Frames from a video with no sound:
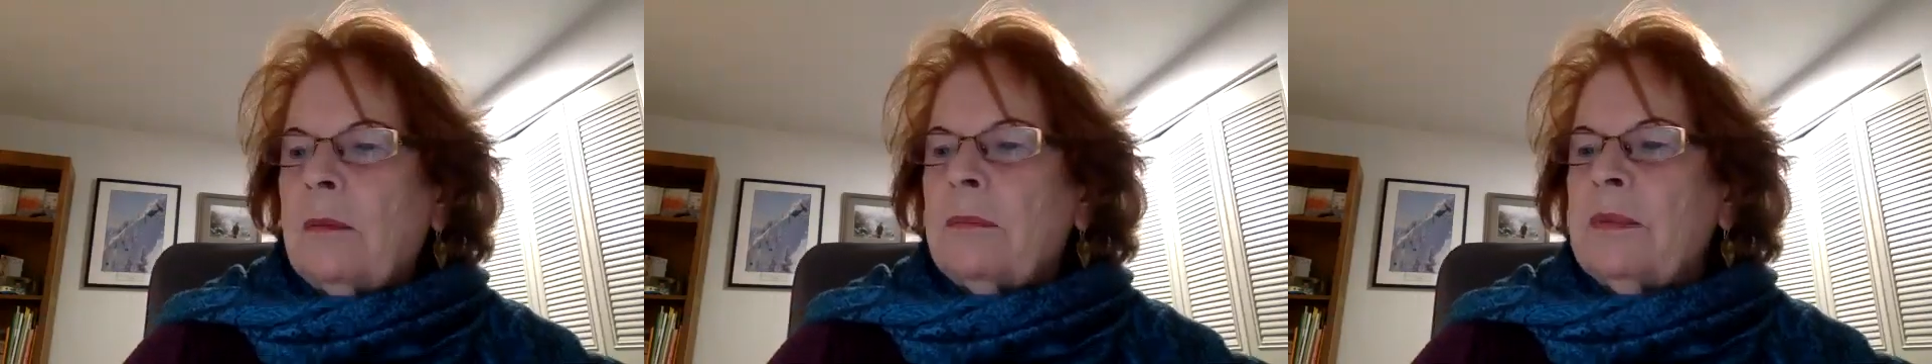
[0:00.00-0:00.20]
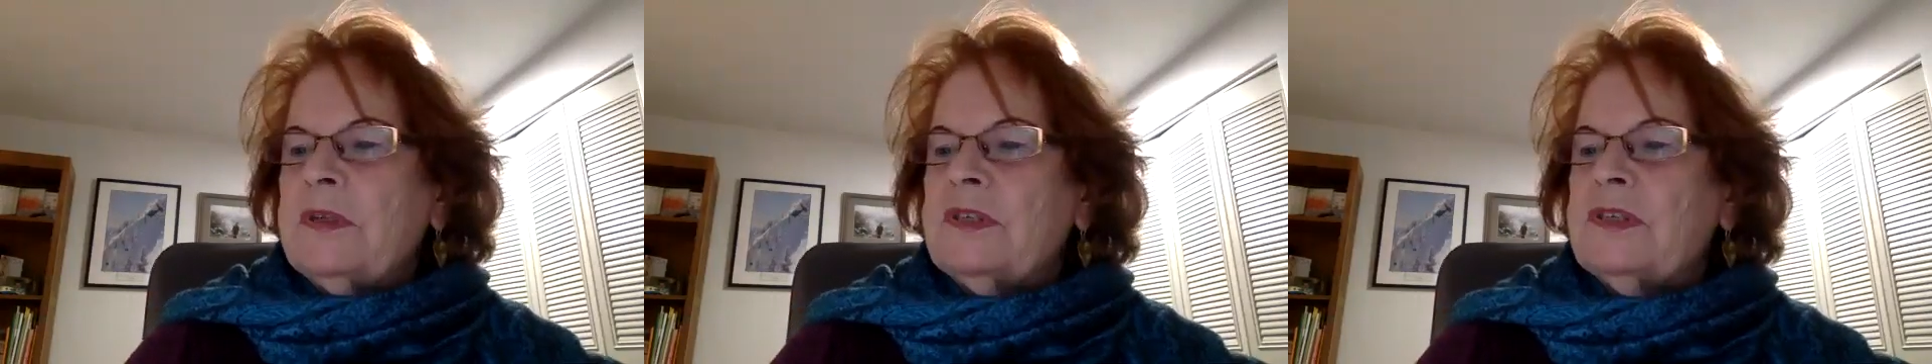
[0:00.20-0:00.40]

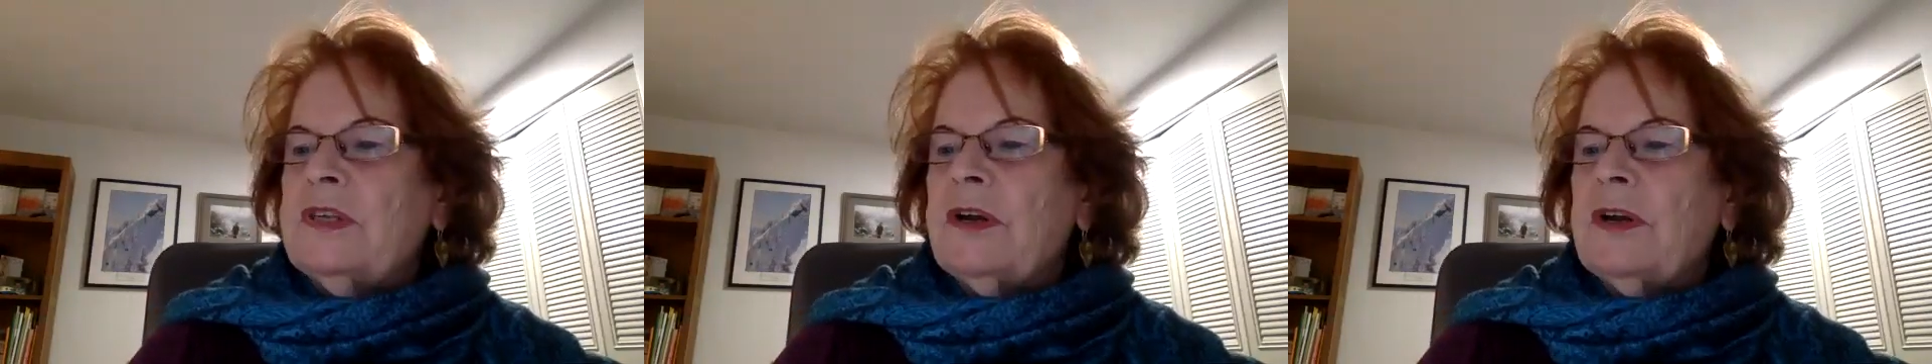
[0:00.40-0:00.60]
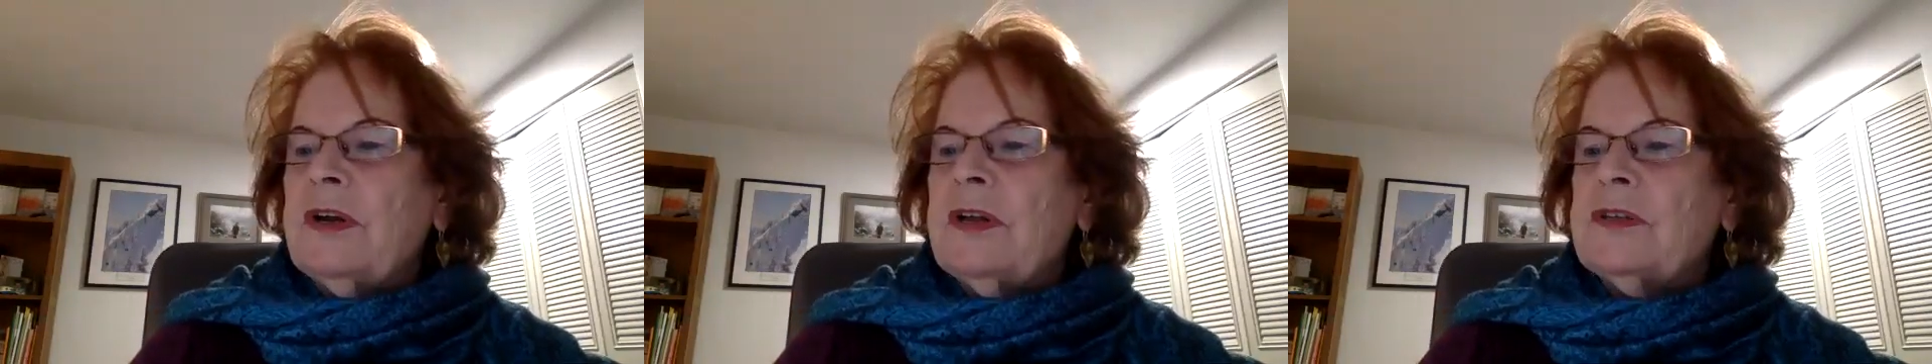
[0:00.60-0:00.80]

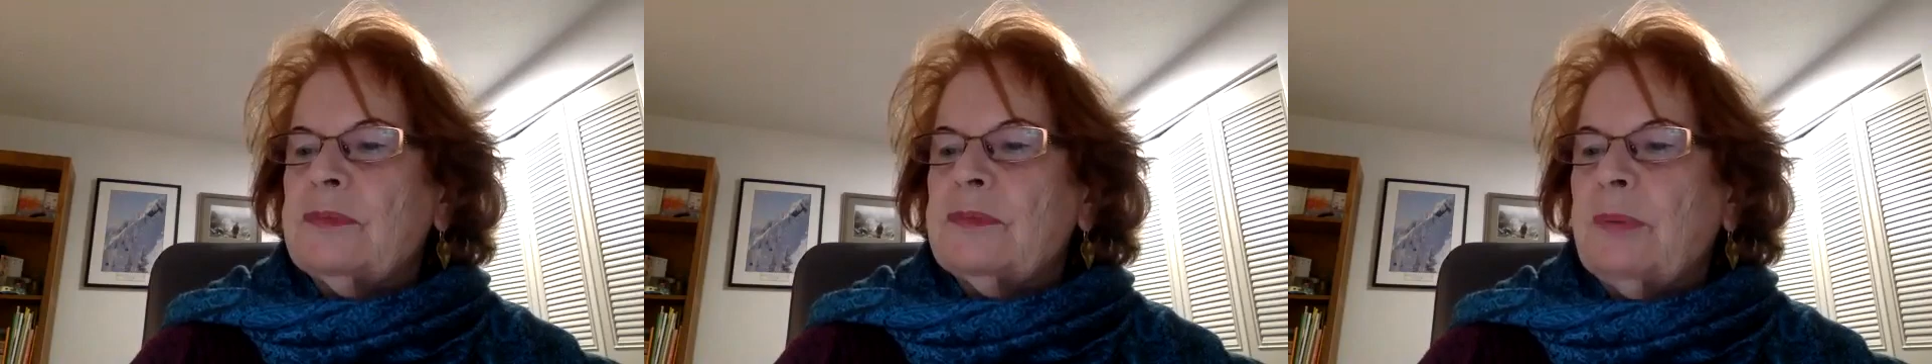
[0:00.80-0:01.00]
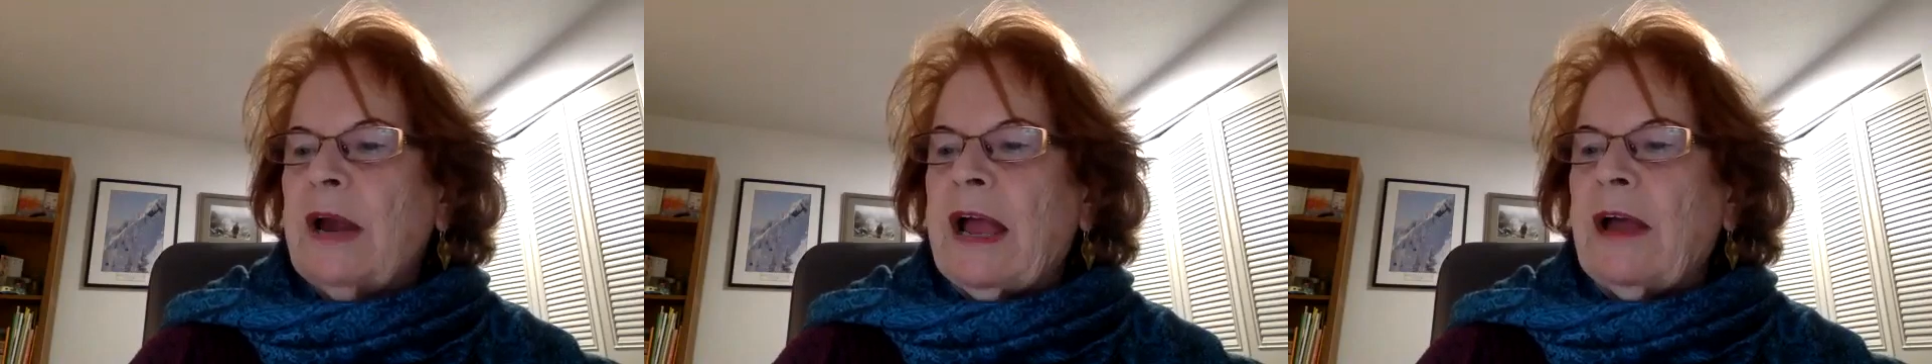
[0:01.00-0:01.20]
Mysterious
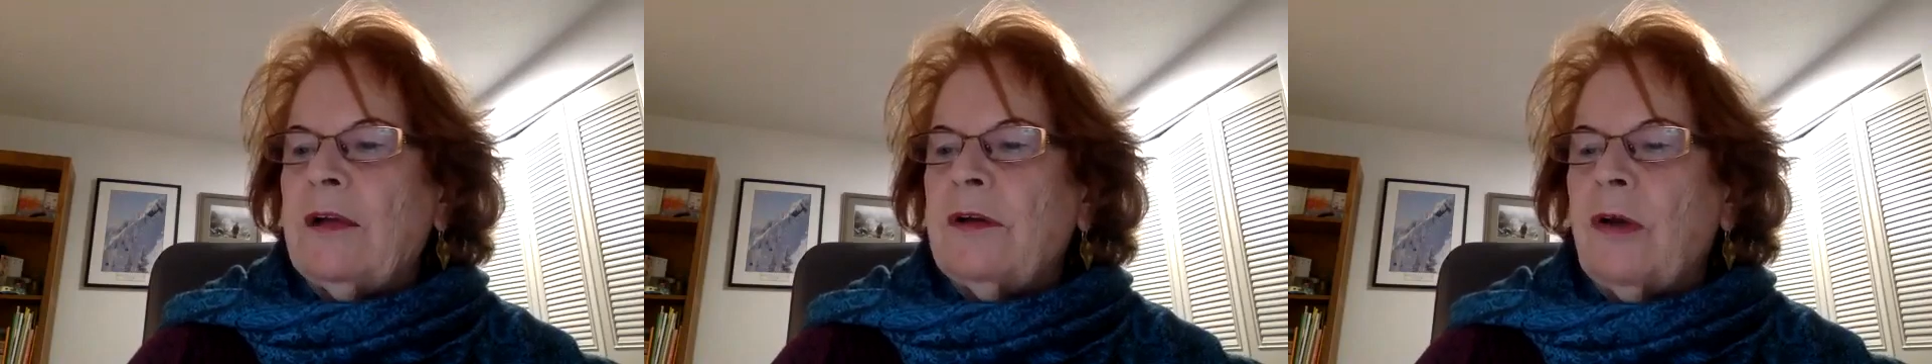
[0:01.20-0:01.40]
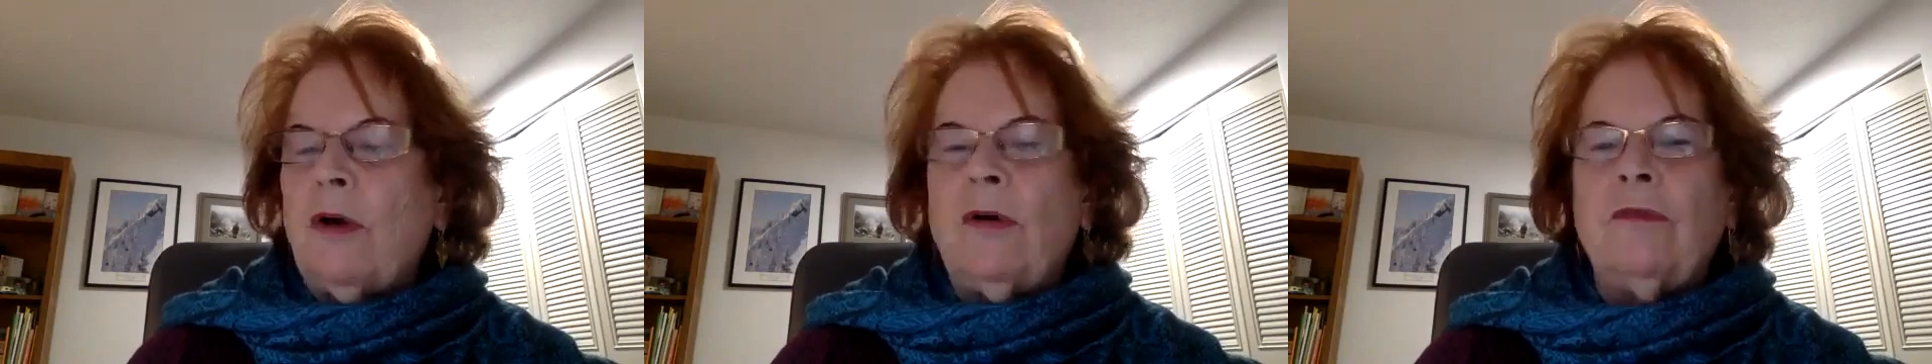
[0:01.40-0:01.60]

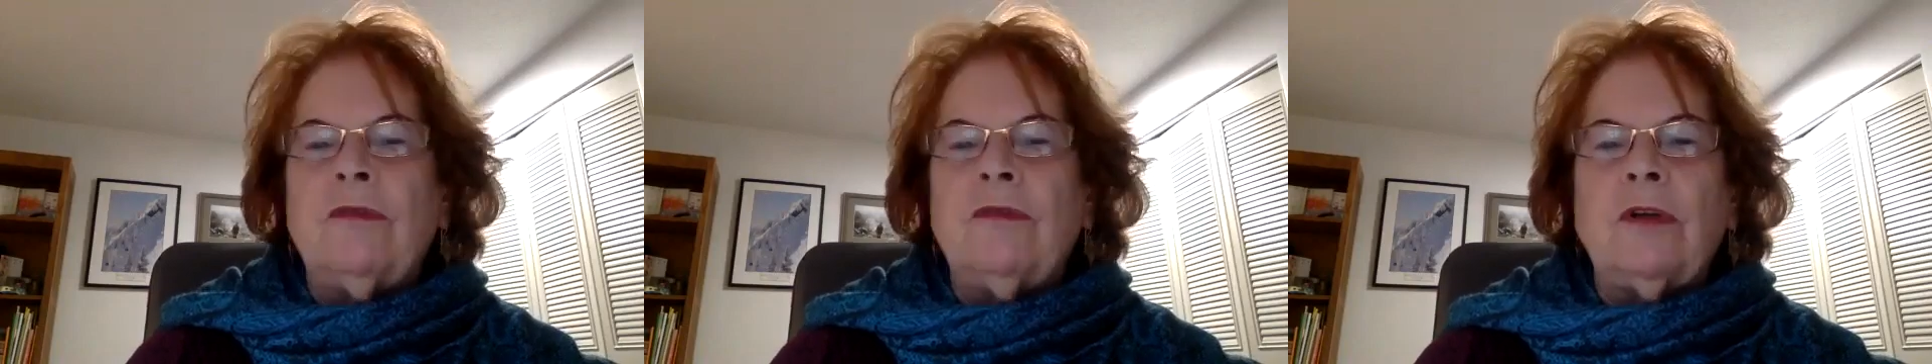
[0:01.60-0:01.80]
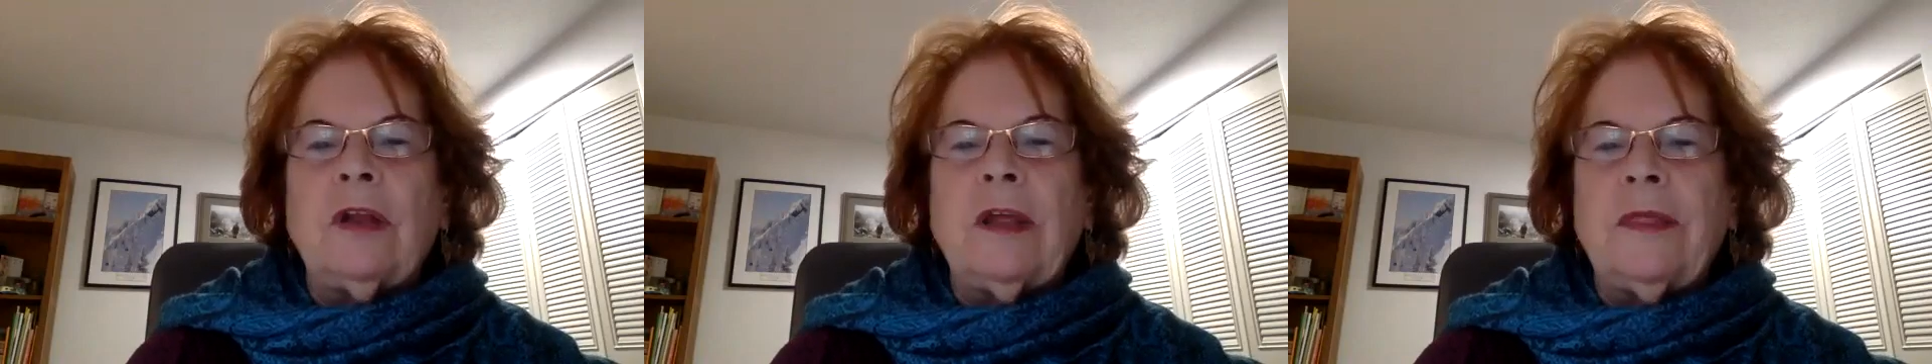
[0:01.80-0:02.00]
brown
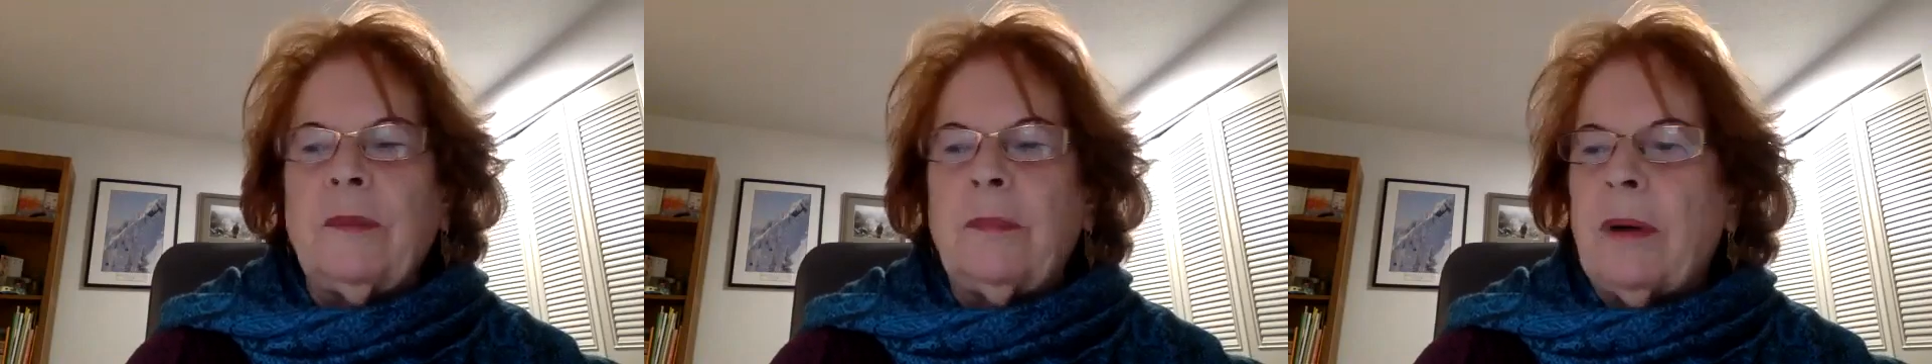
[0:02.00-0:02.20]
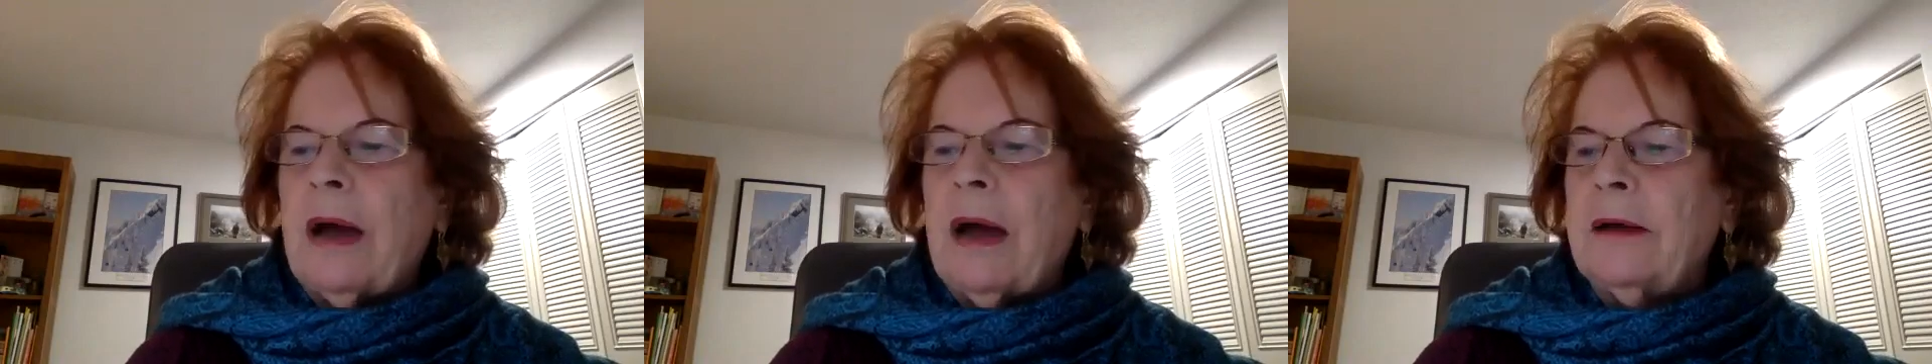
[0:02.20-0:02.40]
oval at the
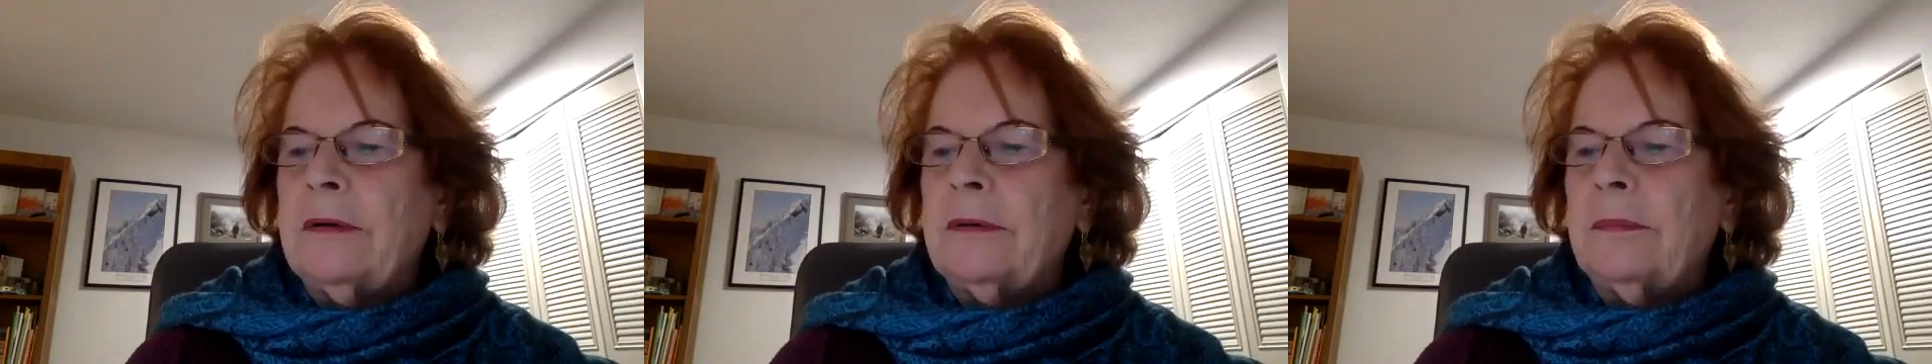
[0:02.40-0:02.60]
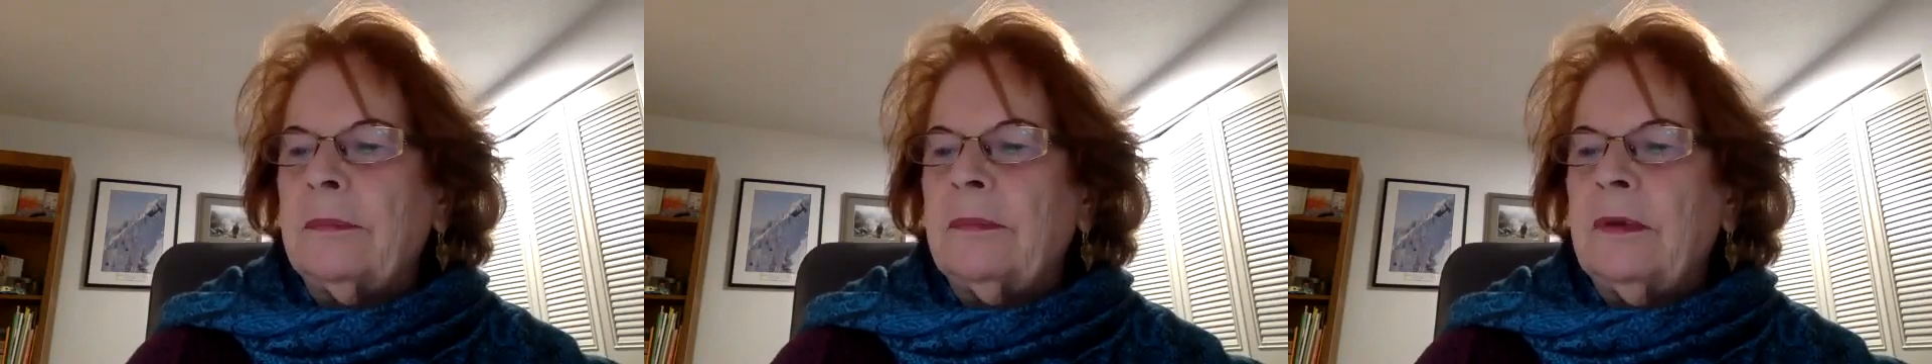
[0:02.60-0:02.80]

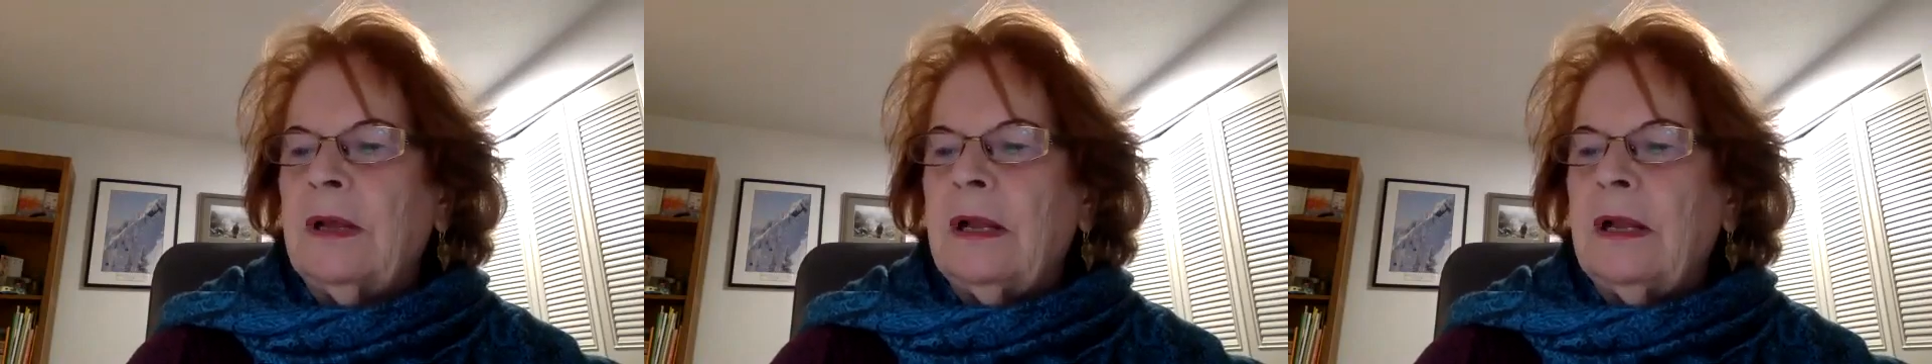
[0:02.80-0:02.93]
bottom,